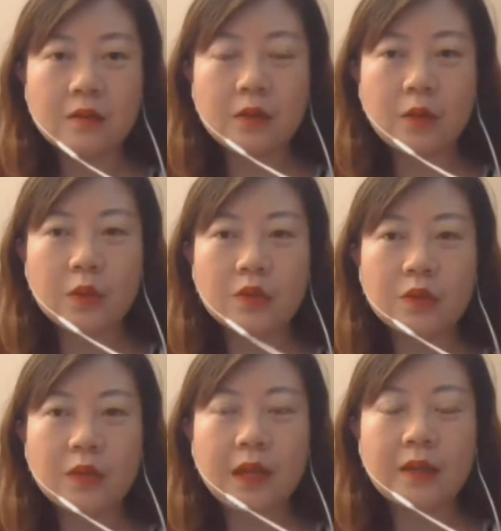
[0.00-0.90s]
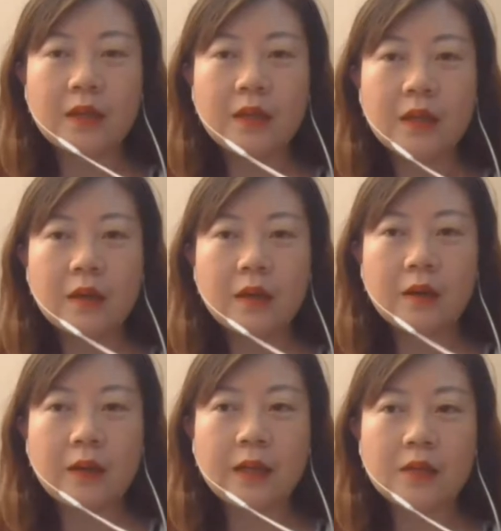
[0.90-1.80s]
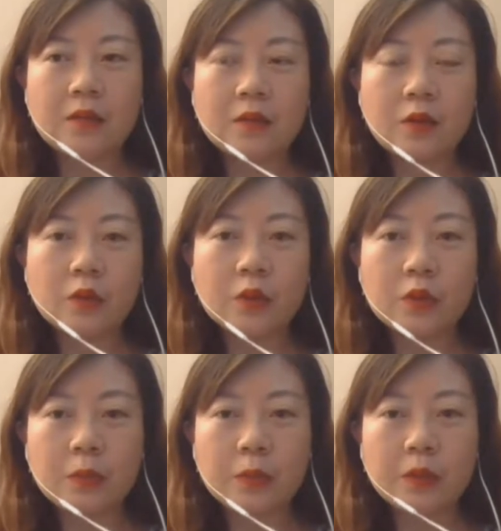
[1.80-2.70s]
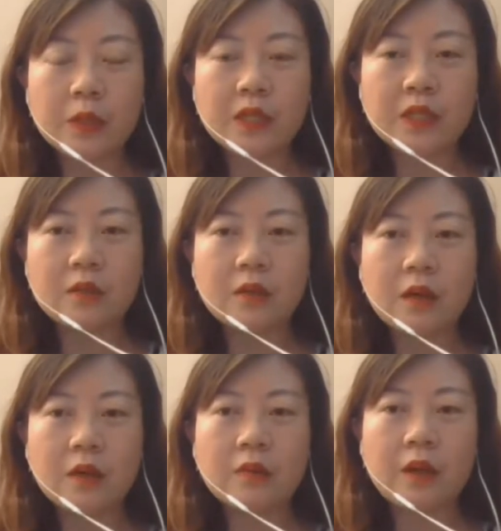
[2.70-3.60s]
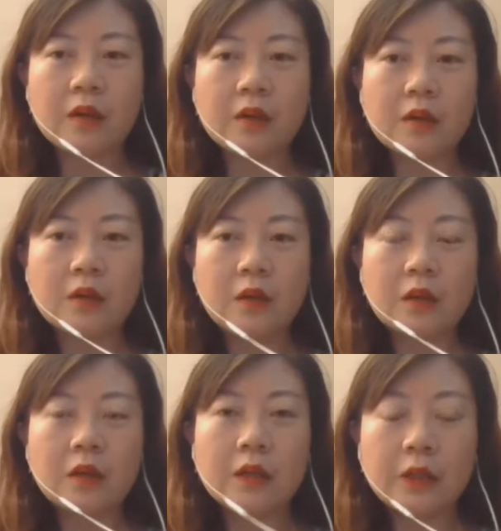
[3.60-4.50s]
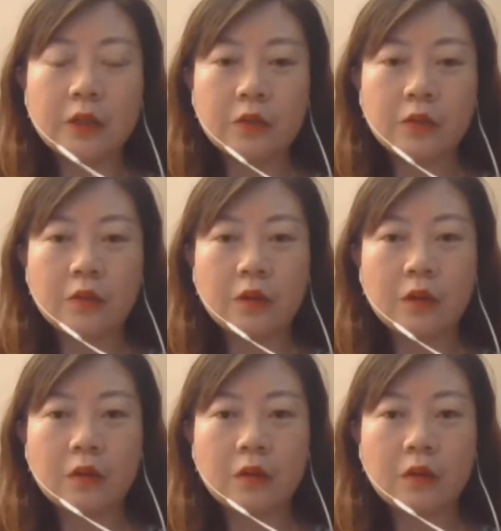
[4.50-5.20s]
they want to get a good reputation on their clinical